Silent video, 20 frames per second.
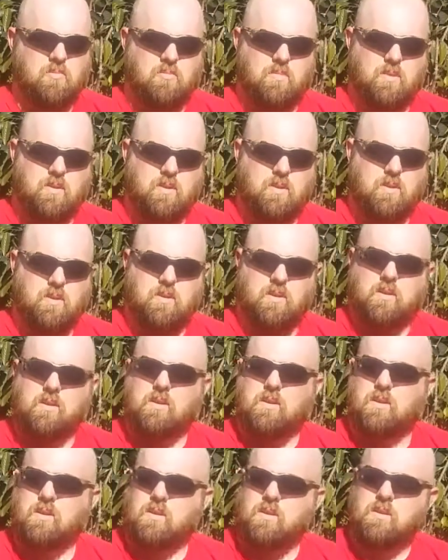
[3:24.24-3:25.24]
But
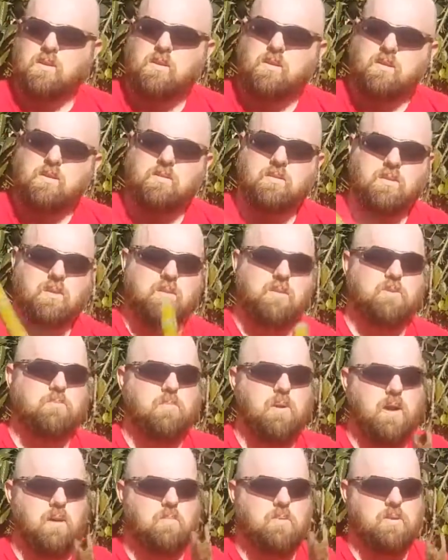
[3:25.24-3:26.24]
let's cut this
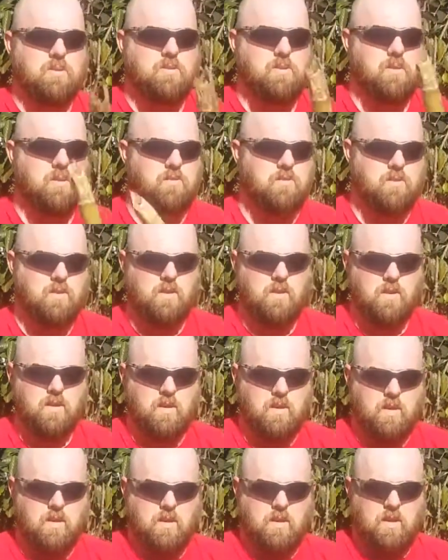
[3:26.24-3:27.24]
back piece off.
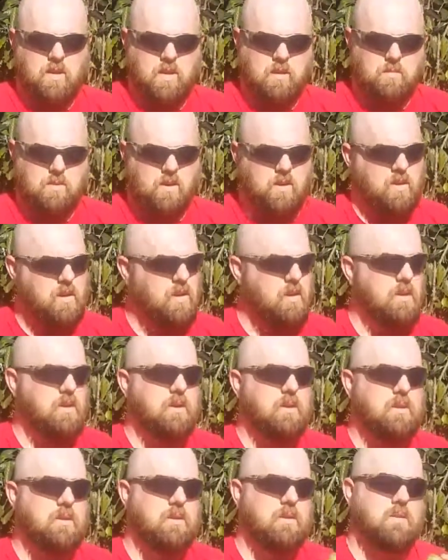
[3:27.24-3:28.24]
And I'm going to cut it
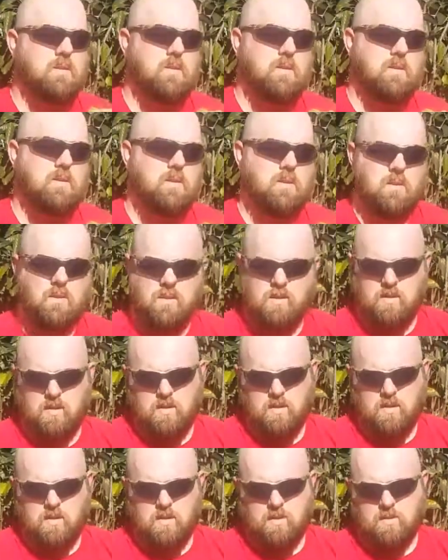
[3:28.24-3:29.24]

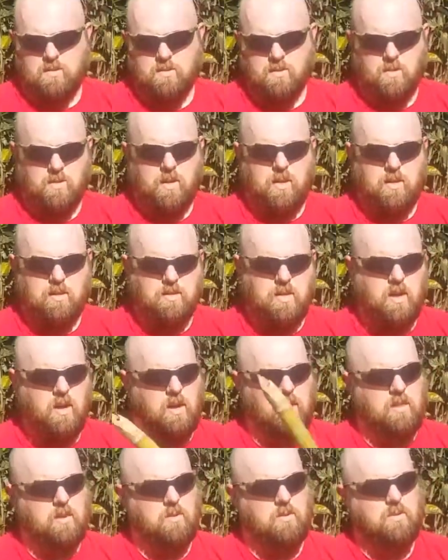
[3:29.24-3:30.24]
so that it's
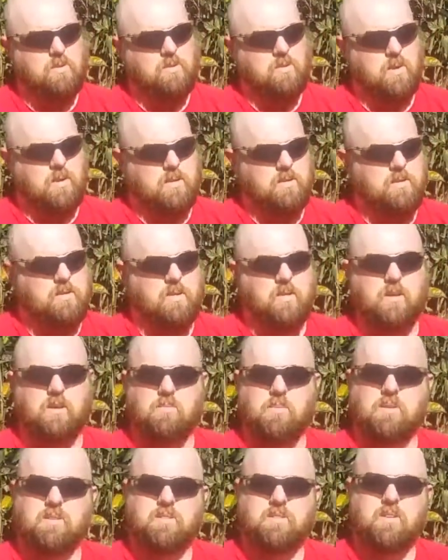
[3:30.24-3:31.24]
hollow so I can stick all
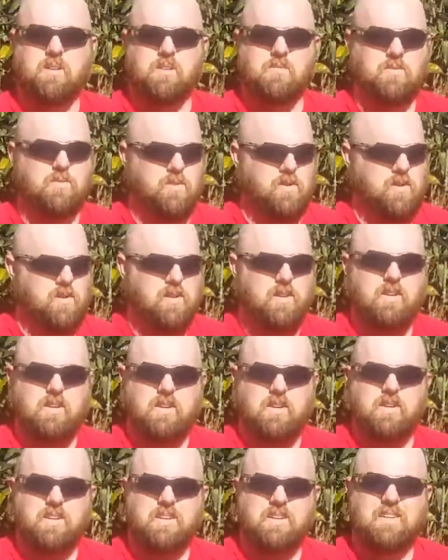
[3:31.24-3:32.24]
my stuff
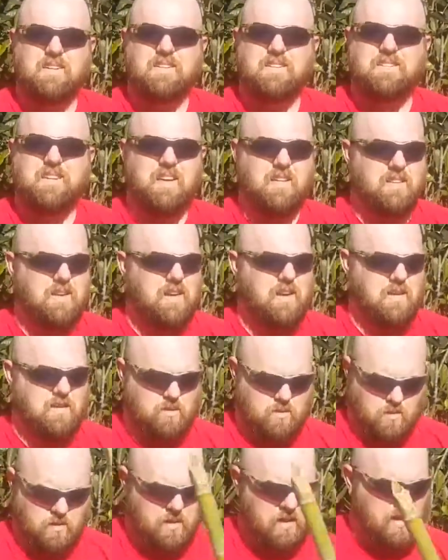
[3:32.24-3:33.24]
inside the
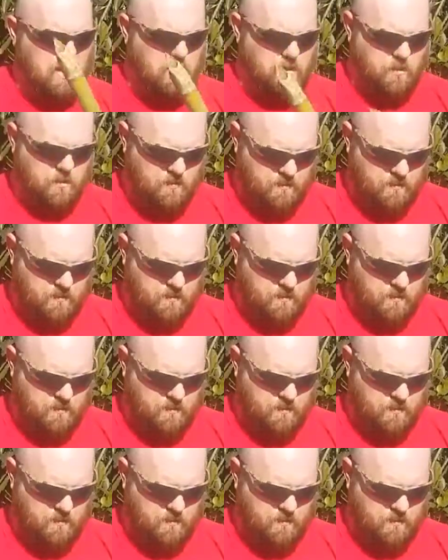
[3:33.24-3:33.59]
actual handle.